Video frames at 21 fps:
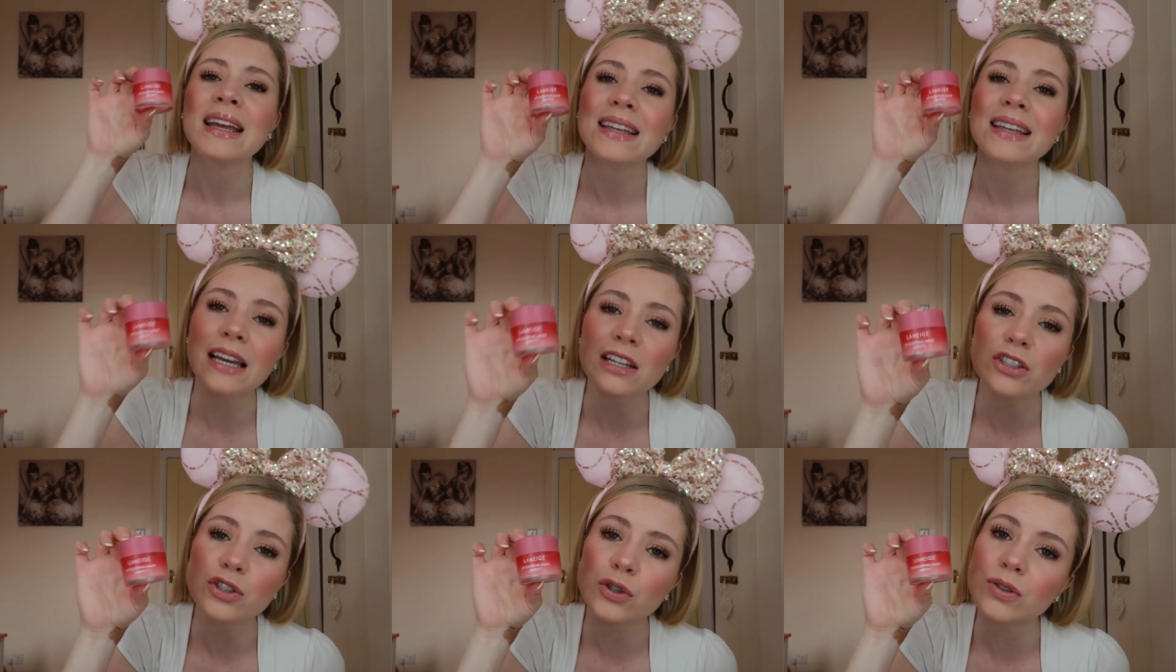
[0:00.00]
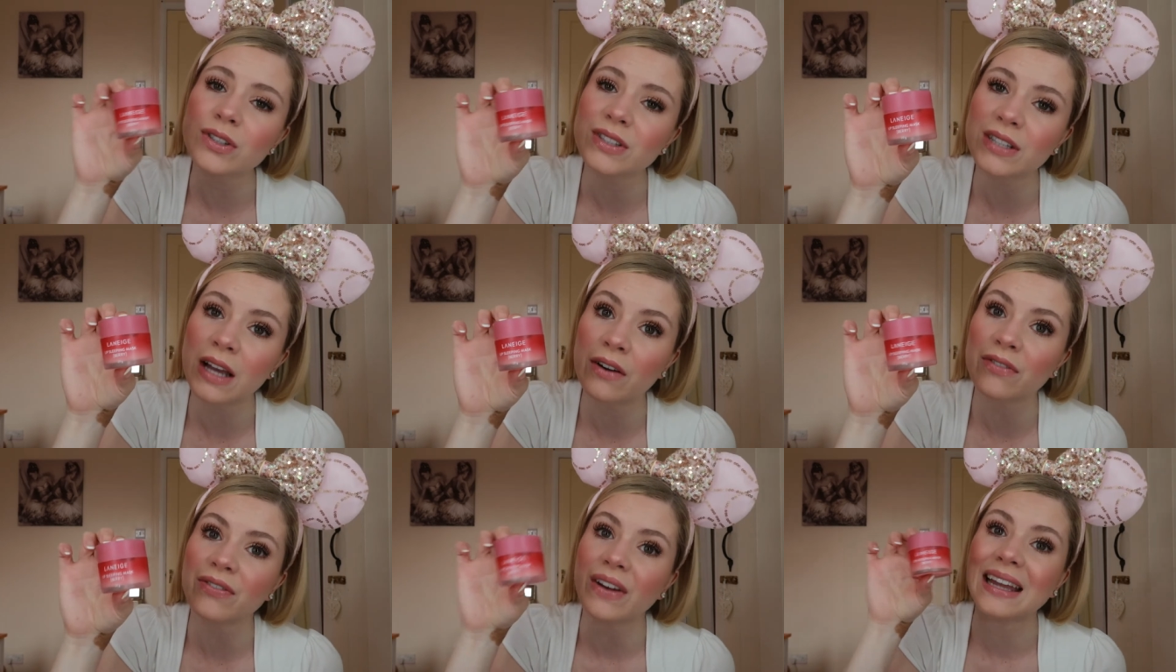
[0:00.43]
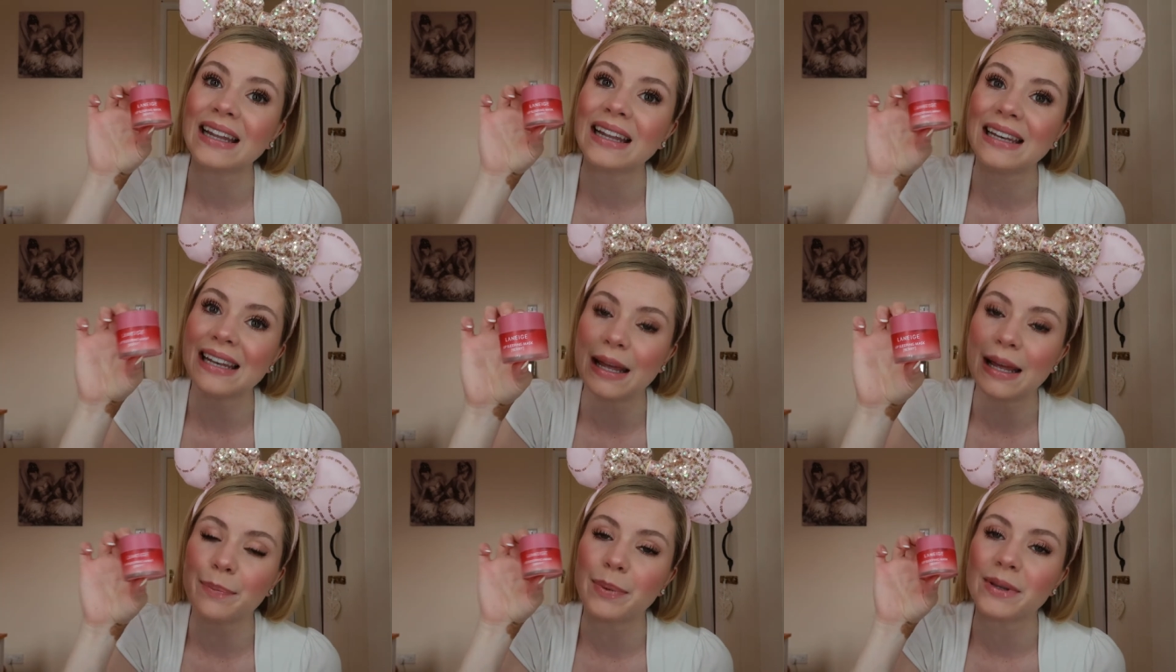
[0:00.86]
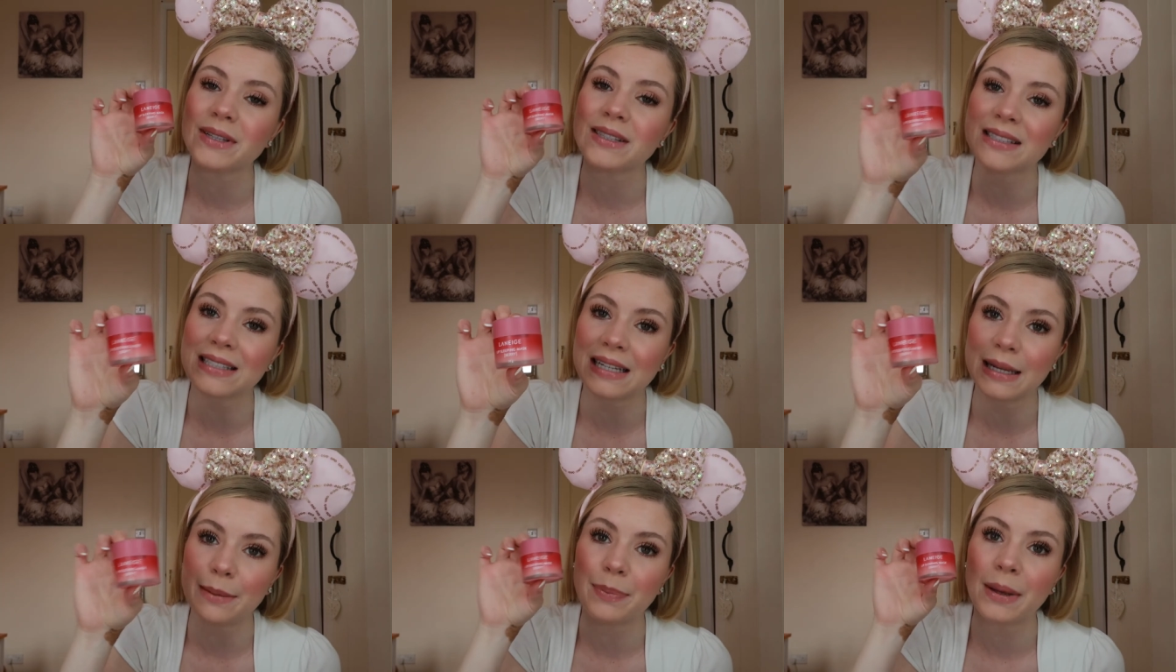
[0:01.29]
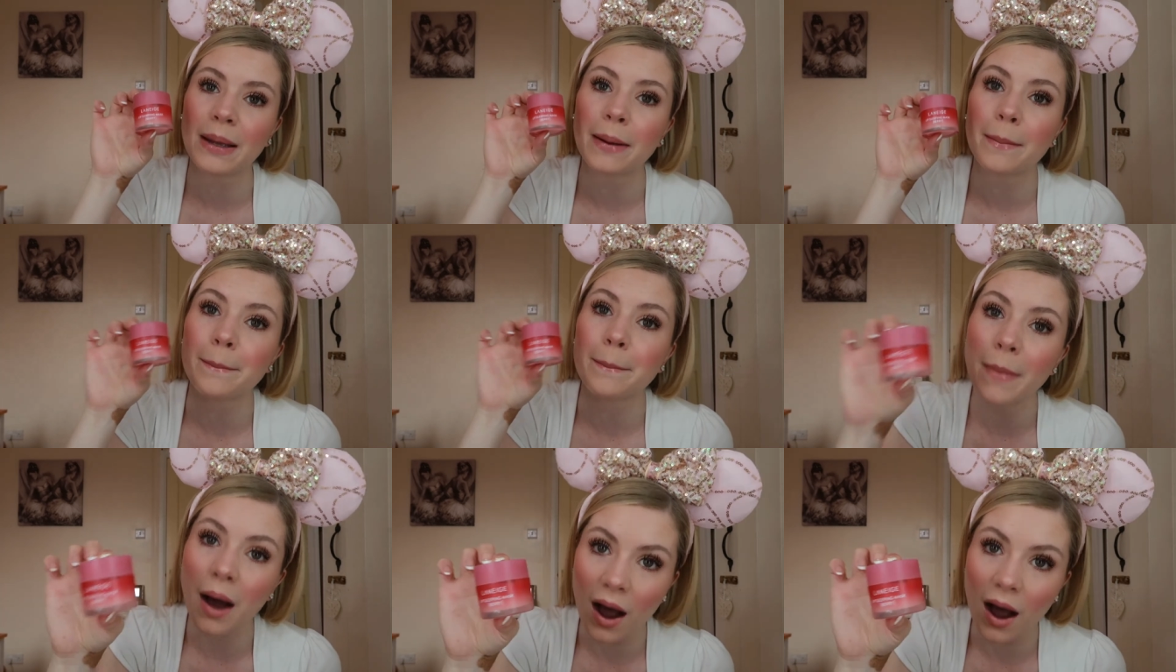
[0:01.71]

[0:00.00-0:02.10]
get yourself a lip sleeping